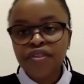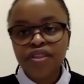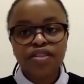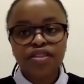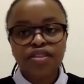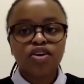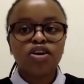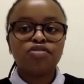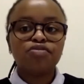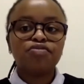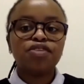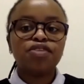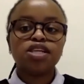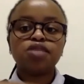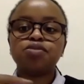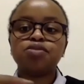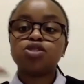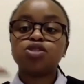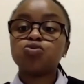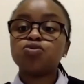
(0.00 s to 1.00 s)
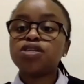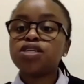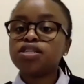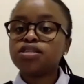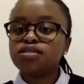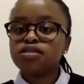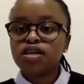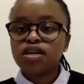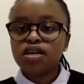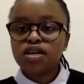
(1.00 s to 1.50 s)
the conflict
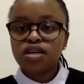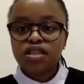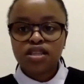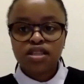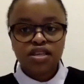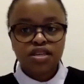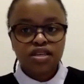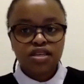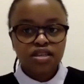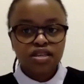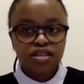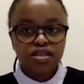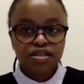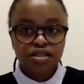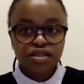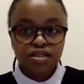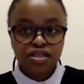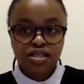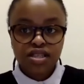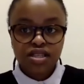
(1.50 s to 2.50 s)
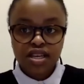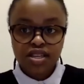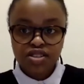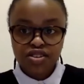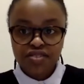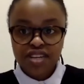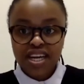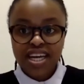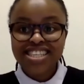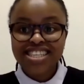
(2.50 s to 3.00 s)
between the state
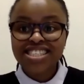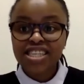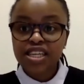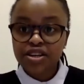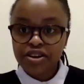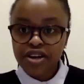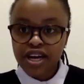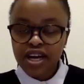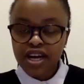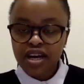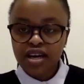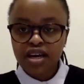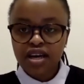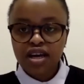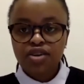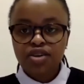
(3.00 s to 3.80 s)
of Nigeria